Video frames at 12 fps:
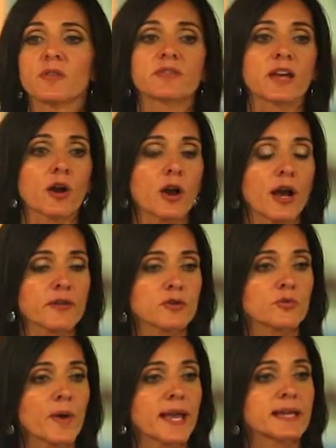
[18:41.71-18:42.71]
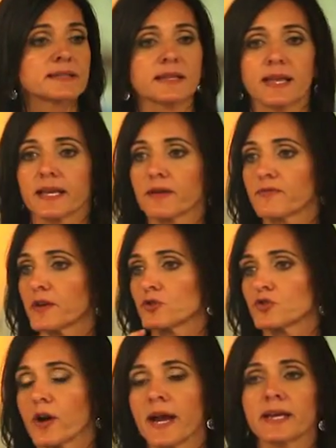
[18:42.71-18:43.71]
There are other ways, like if they're
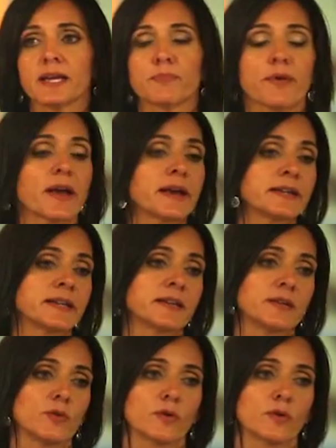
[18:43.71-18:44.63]
trying to get pregnant,